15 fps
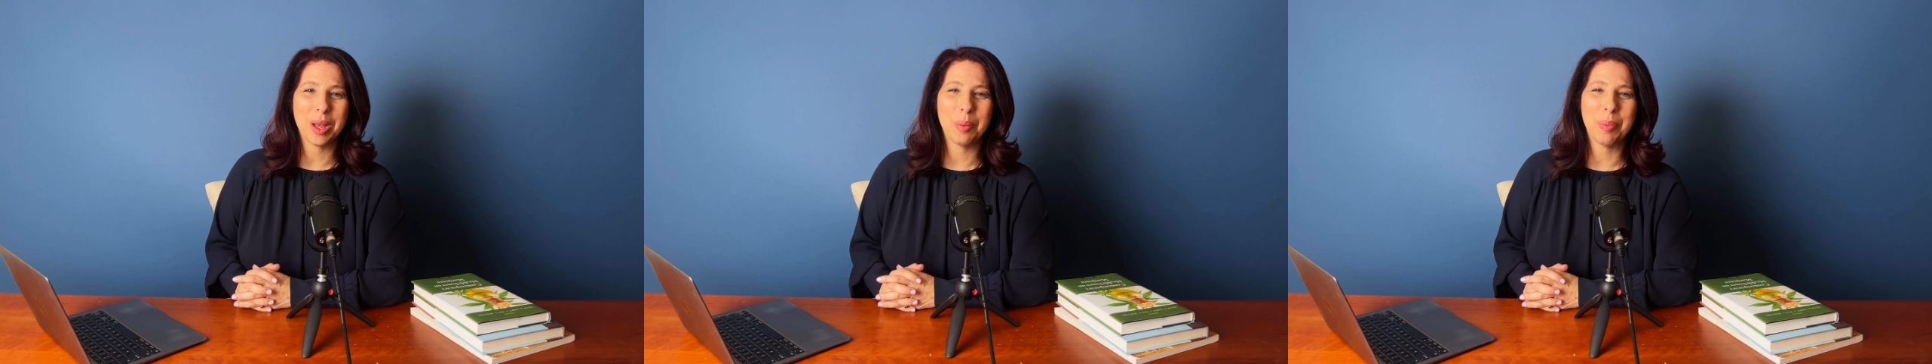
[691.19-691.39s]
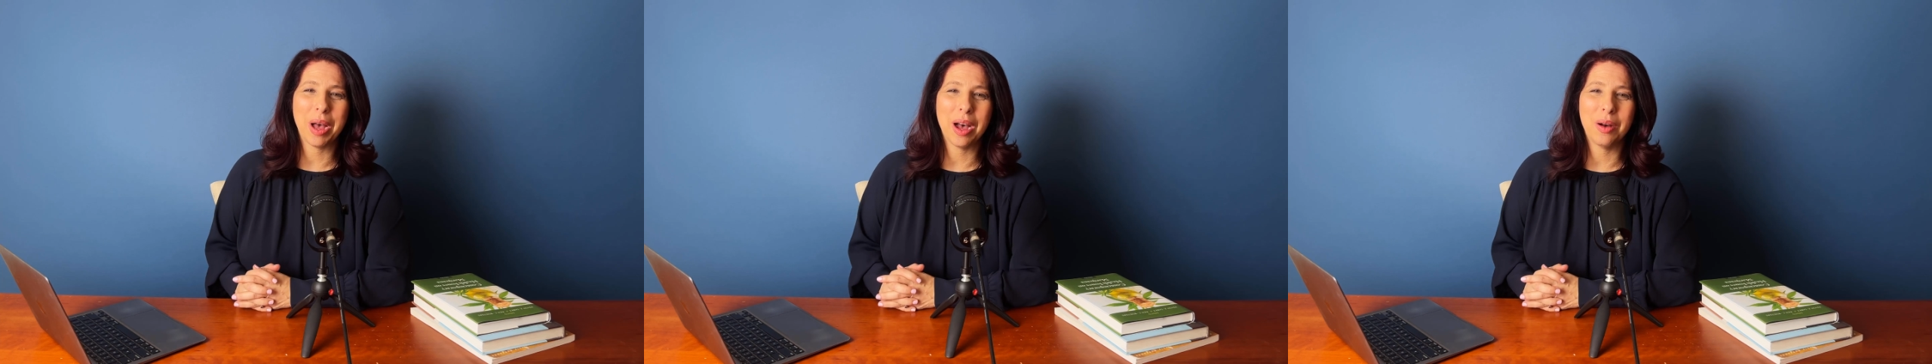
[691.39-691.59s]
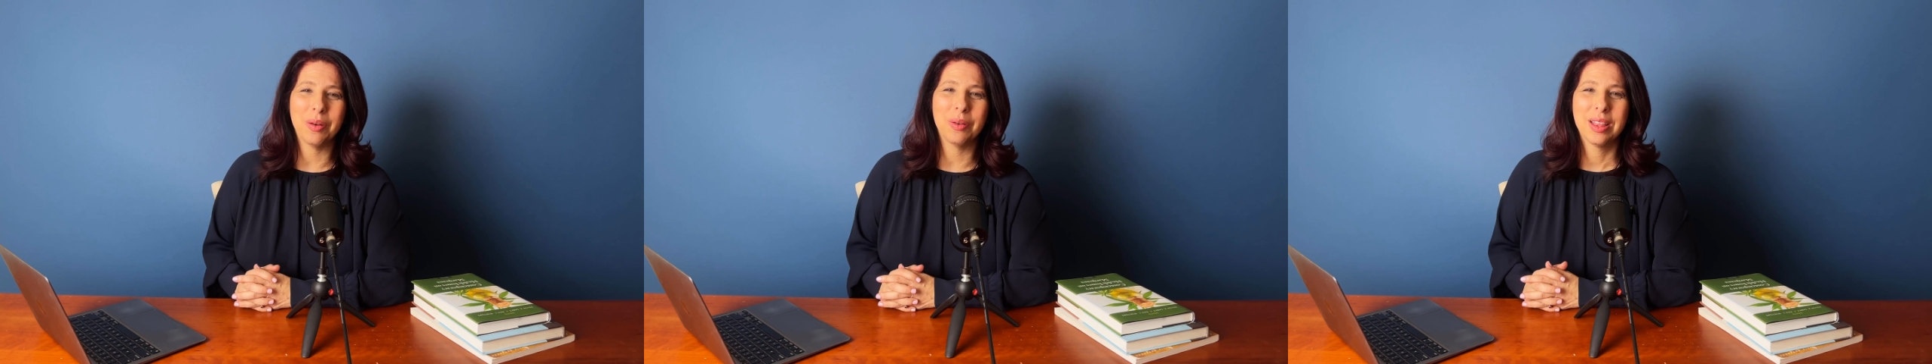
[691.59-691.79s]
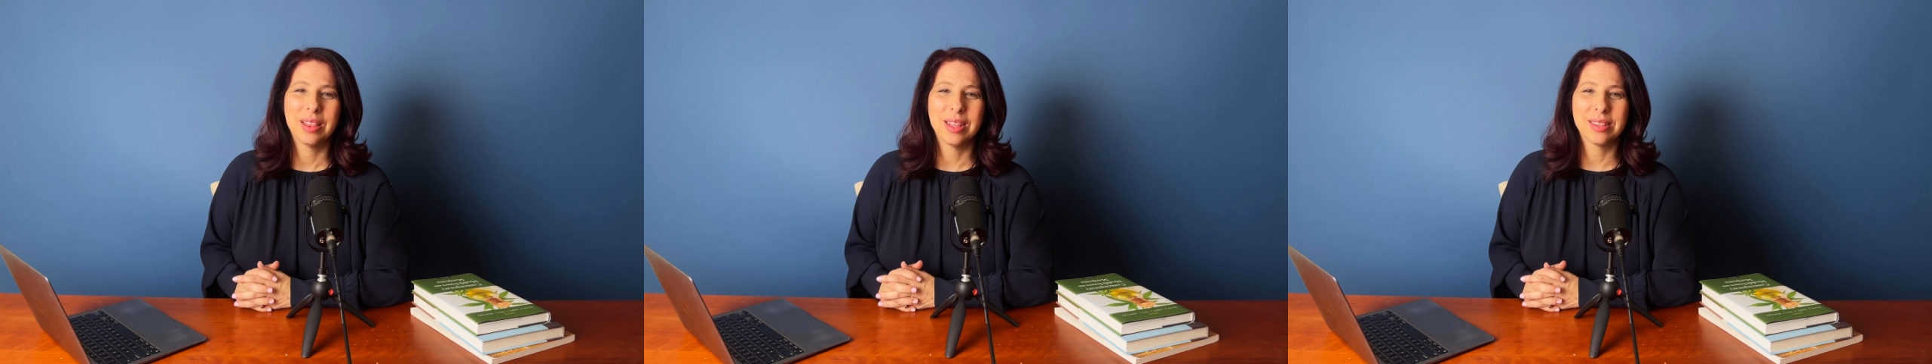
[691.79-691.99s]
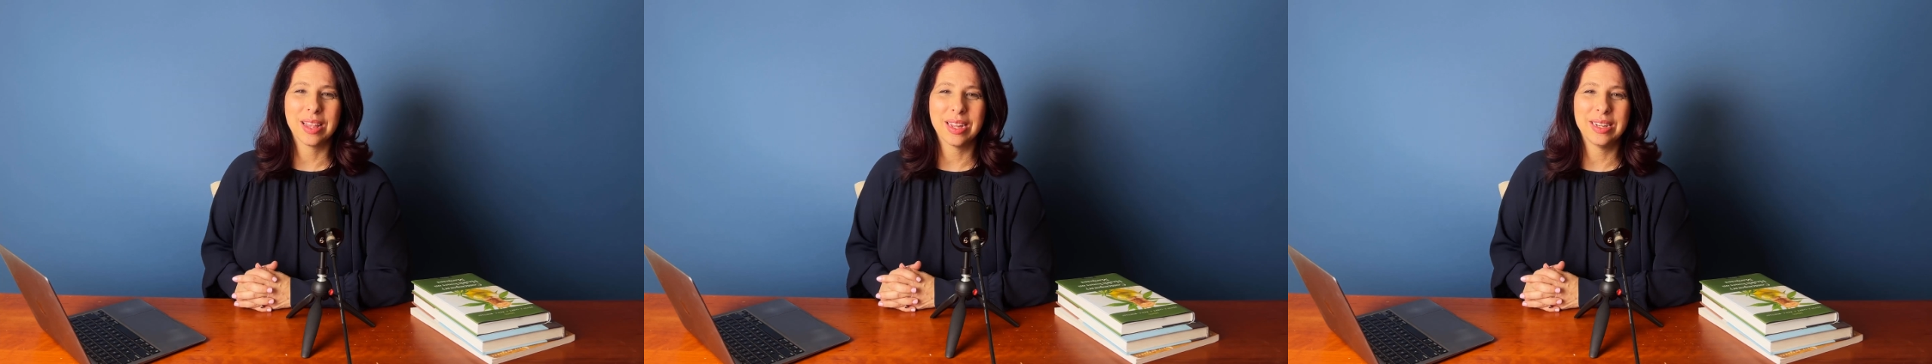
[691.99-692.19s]
about
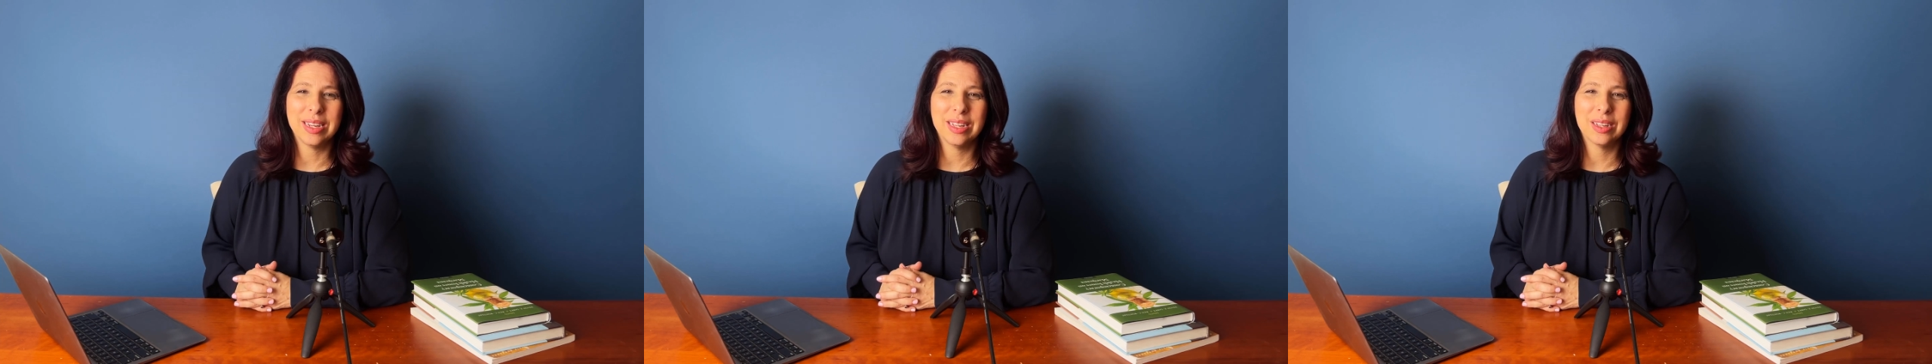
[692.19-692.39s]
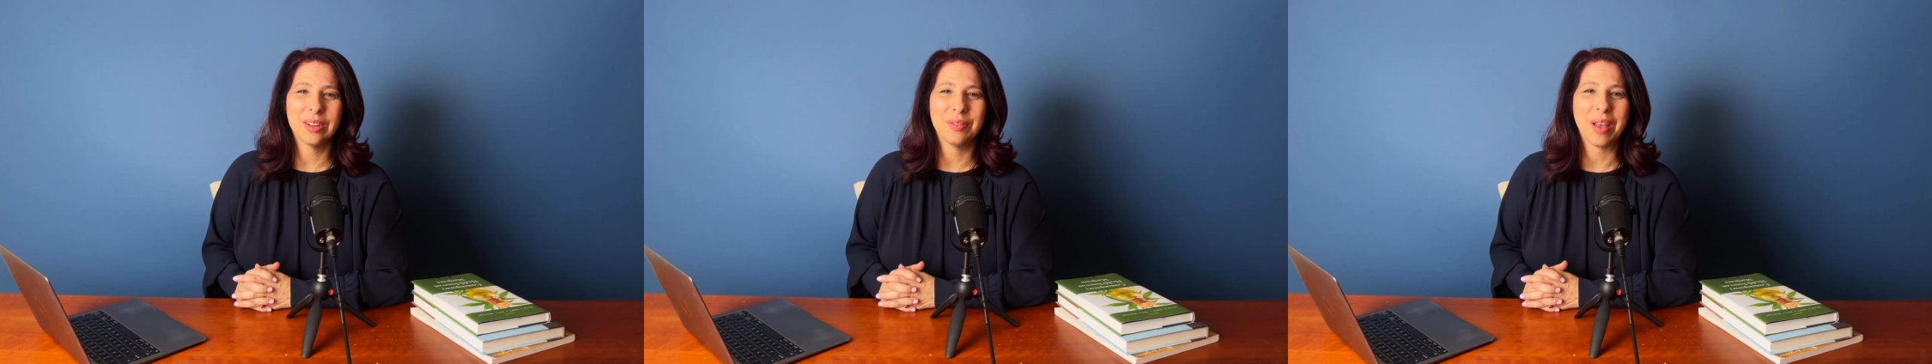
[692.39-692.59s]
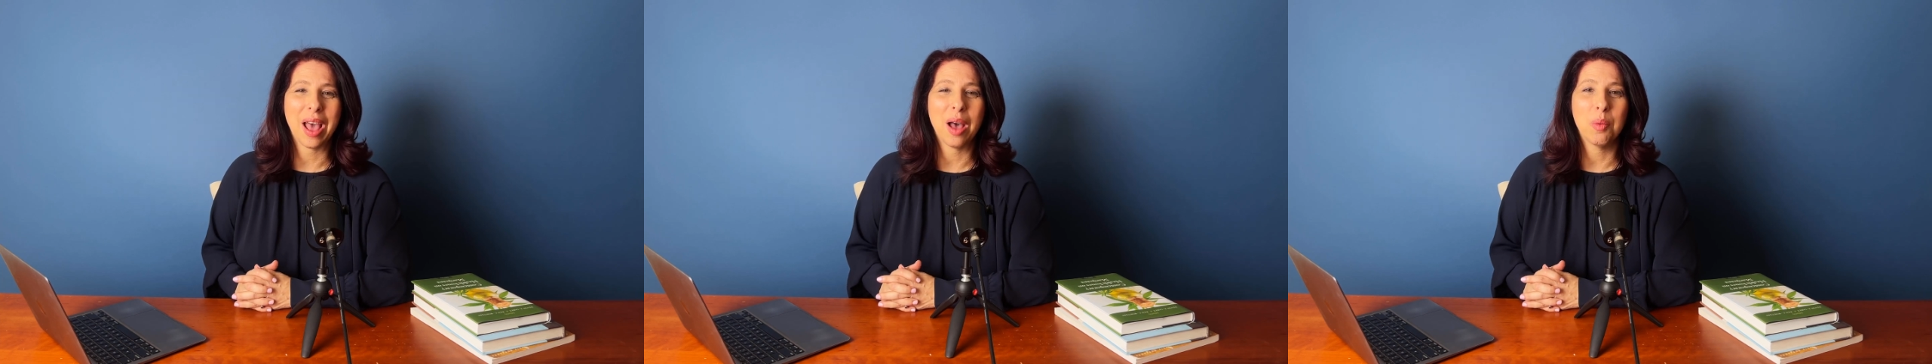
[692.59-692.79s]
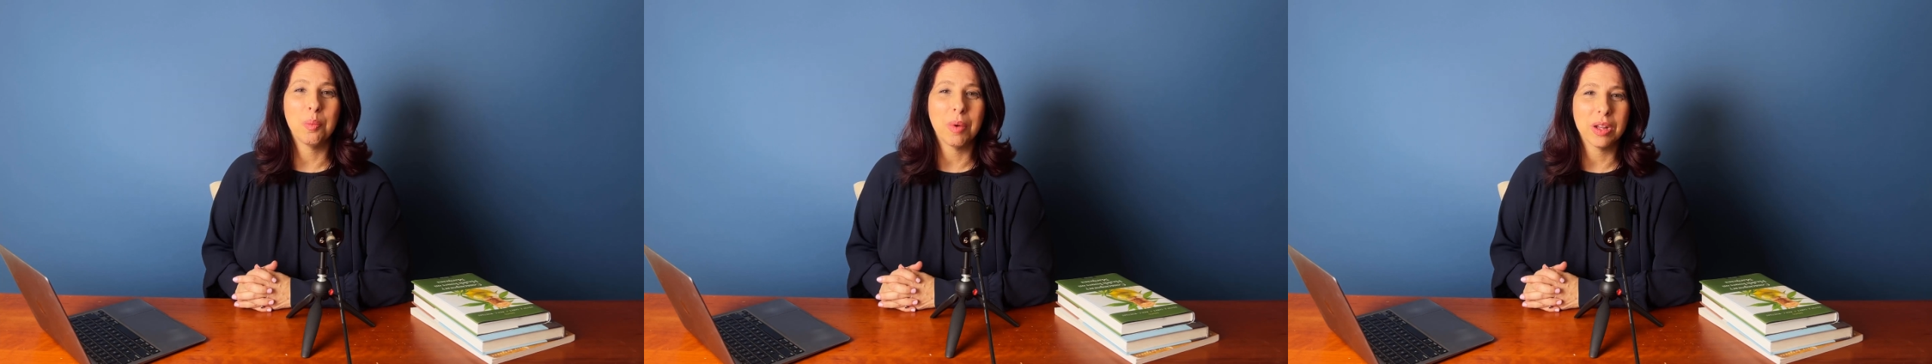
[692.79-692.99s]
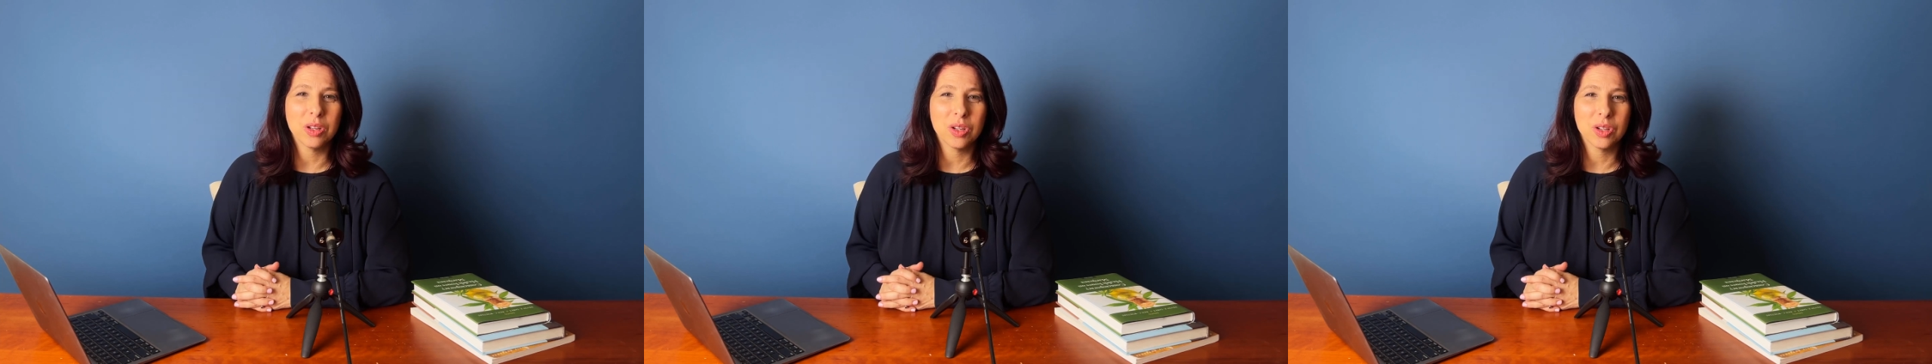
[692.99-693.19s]
this idea of how
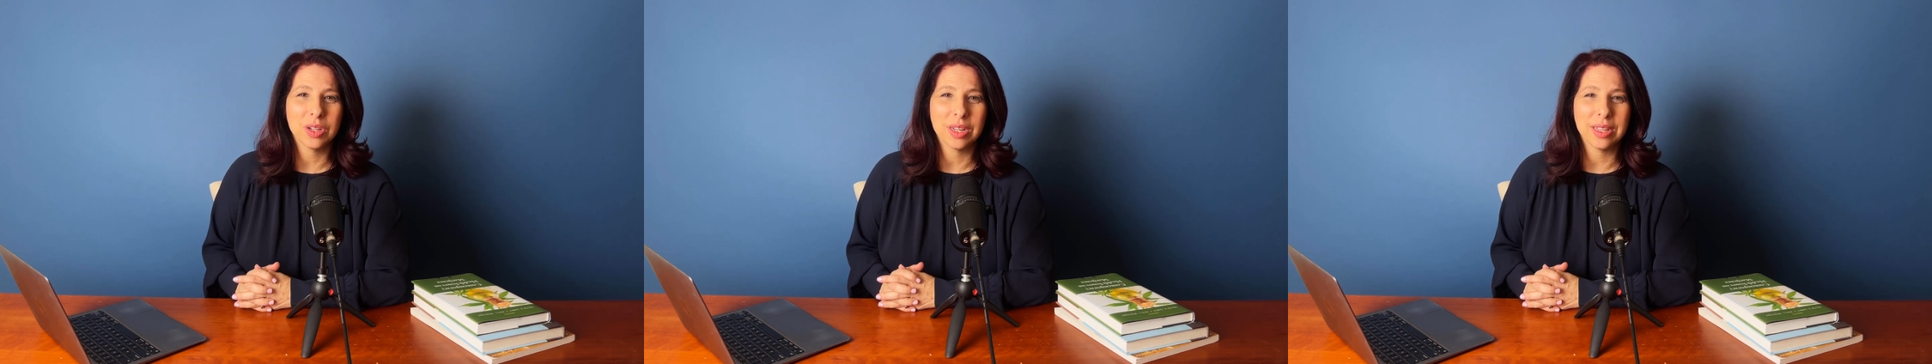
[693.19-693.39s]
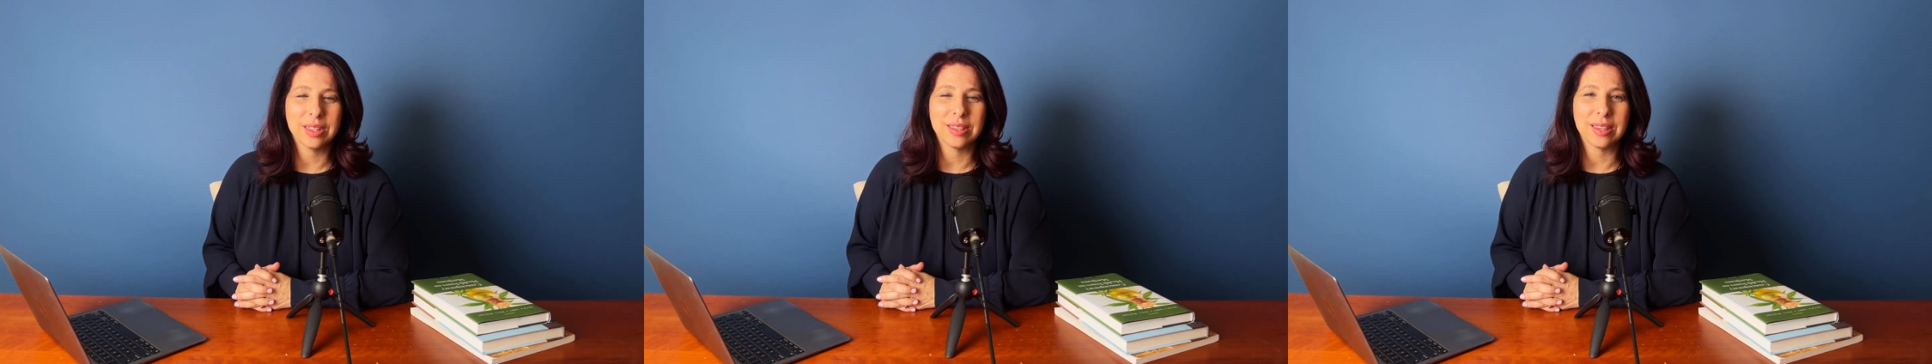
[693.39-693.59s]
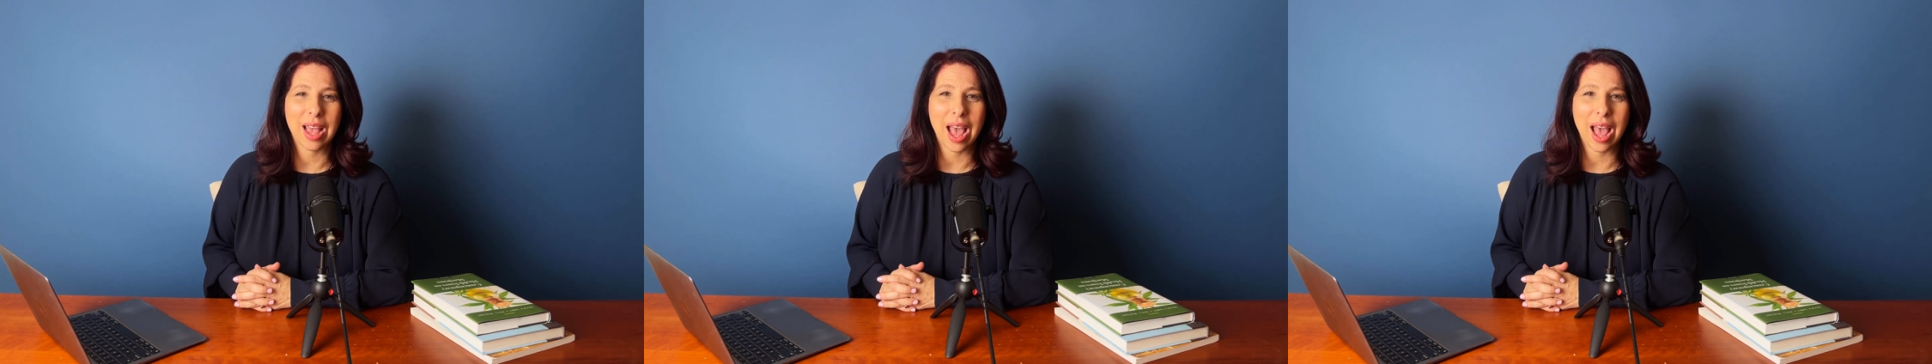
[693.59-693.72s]
much is